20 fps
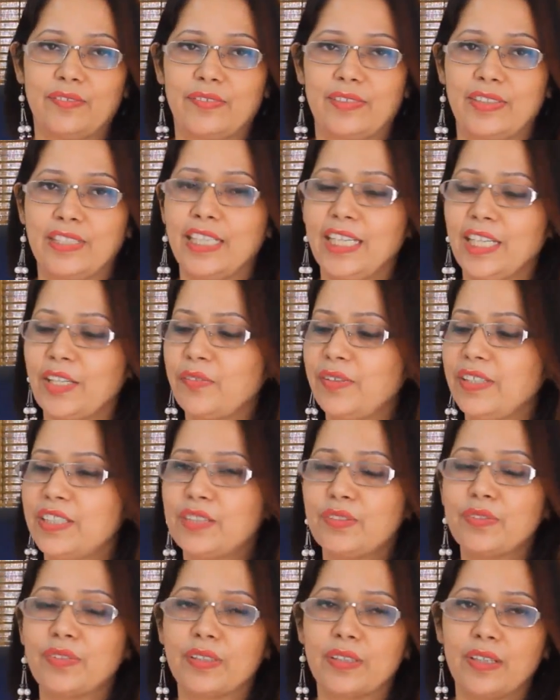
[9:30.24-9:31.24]
when the liquid
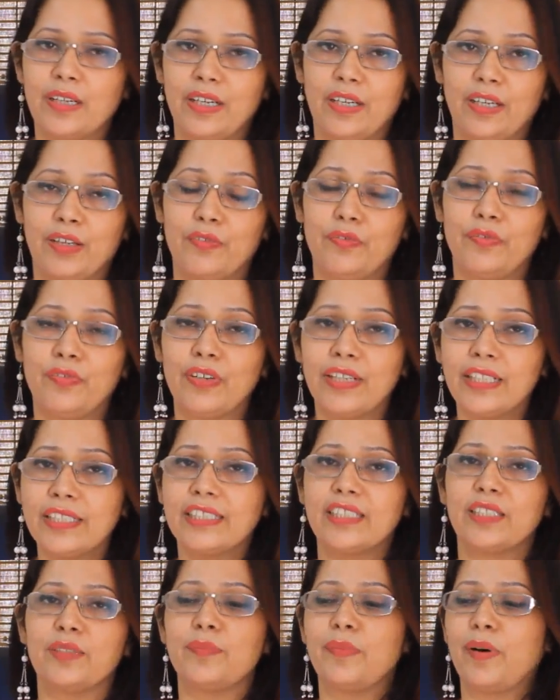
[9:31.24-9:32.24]
is filled
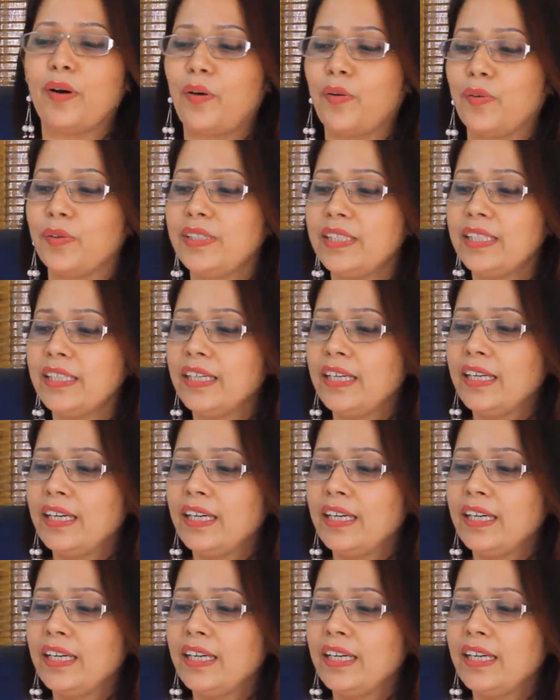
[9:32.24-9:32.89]
in the mouth,